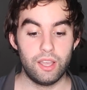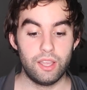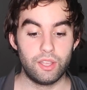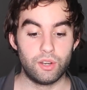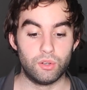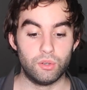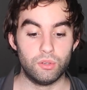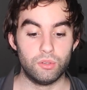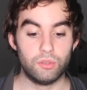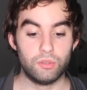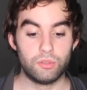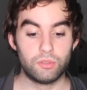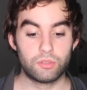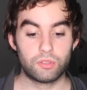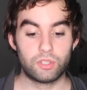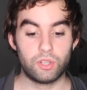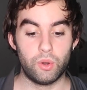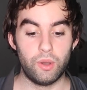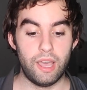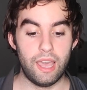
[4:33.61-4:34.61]
It'll
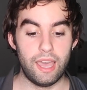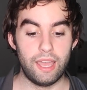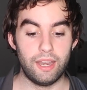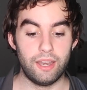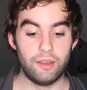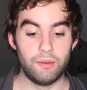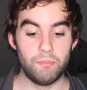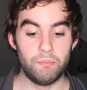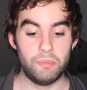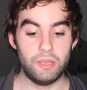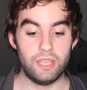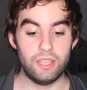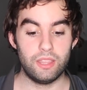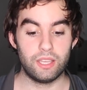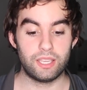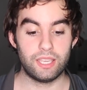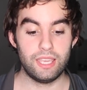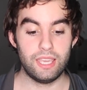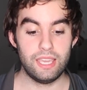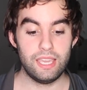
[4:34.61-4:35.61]
go ahead and be
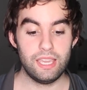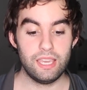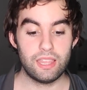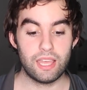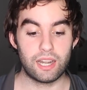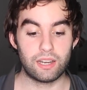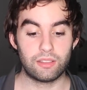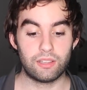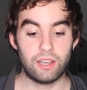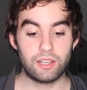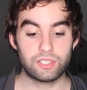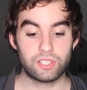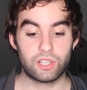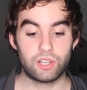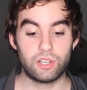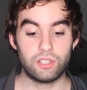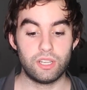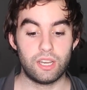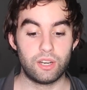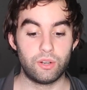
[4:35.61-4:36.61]
the key that unlocks the
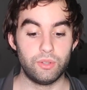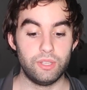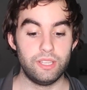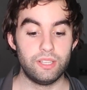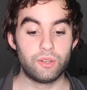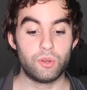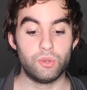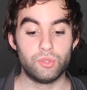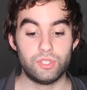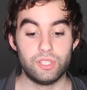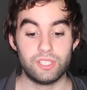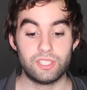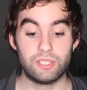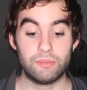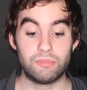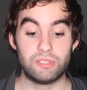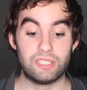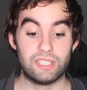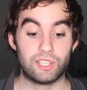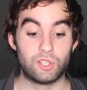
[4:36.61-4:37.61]
Cardano
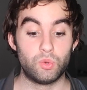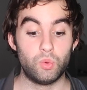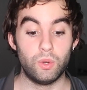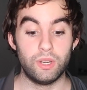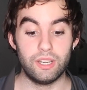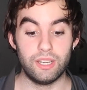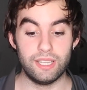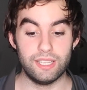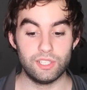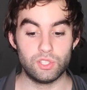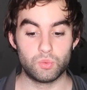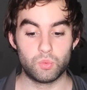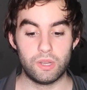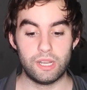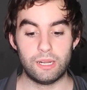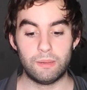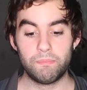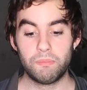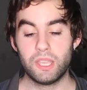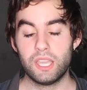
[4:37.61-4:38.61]
ecosystem's liquidity as
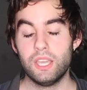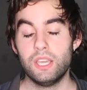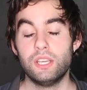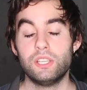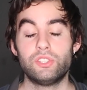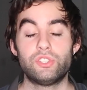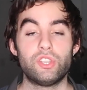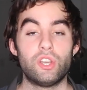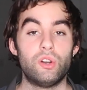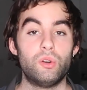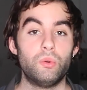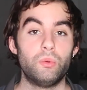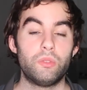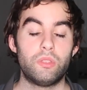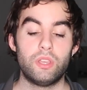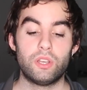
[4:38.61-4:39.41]
well. So